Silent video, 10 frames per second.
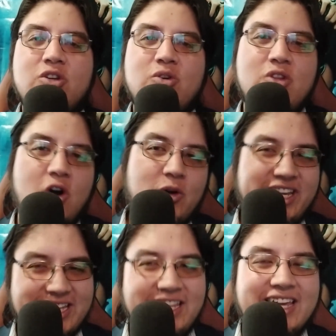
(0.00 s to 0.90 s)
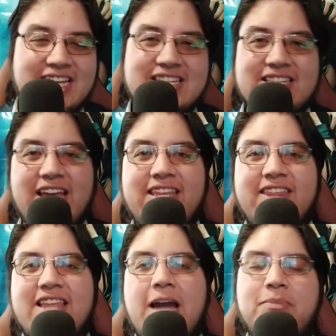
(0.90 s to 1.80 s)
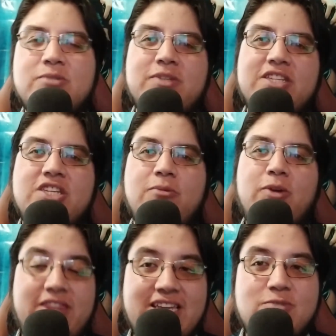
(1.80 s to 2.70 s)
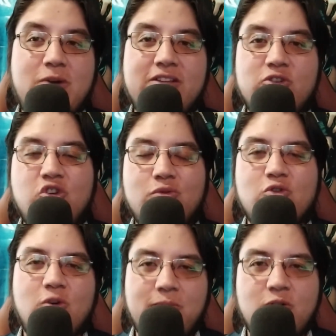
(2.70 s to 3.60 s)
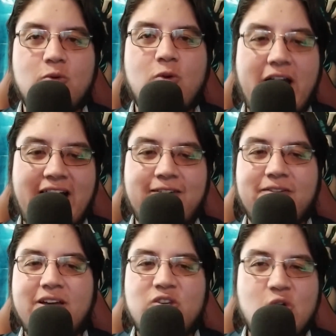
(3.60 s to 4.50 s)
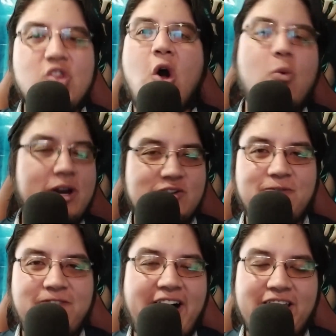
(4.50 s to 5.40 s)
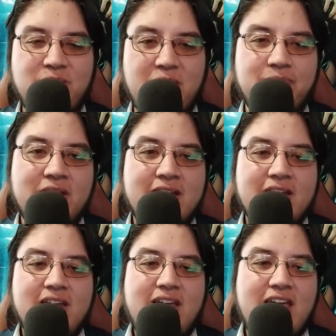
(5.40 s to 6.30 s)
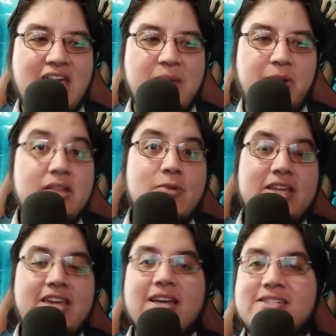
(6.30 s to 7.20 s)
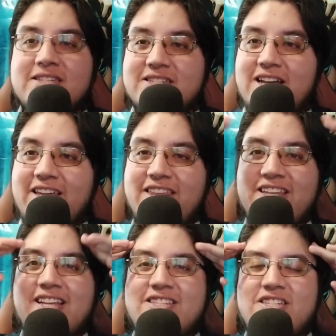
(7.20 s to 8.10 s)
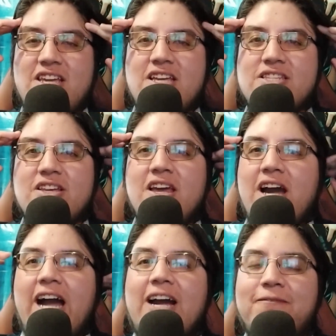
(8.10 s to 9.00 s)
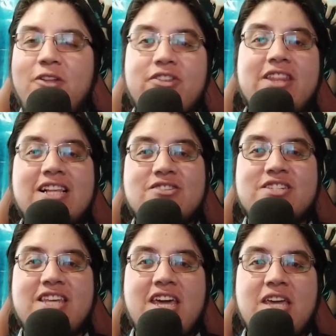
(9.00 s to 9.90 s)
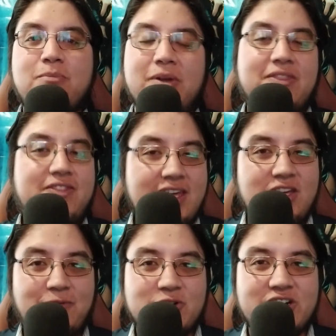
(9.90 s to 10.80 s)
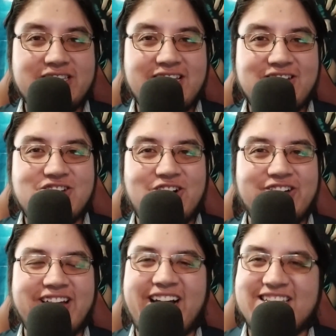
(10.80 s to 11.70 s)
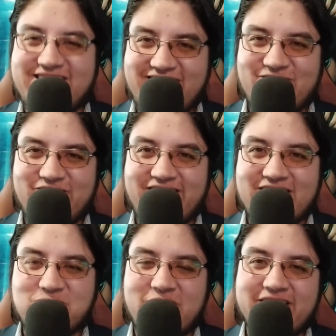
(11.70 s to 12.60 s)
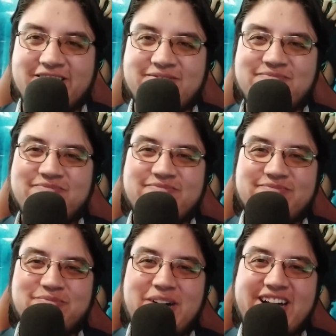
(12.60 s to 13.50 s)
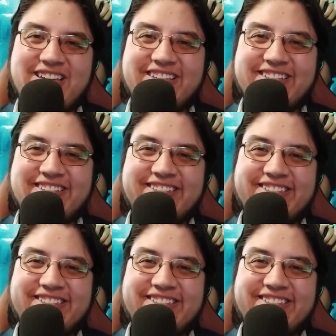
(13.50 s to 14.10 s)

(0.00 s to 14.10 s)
so you know in any case anything happens with this one on YouTube, you know where to find me. But anyway, yes, I think that's it. I have nothing else to say, but thank you for your attention and see you on the next one. Bye!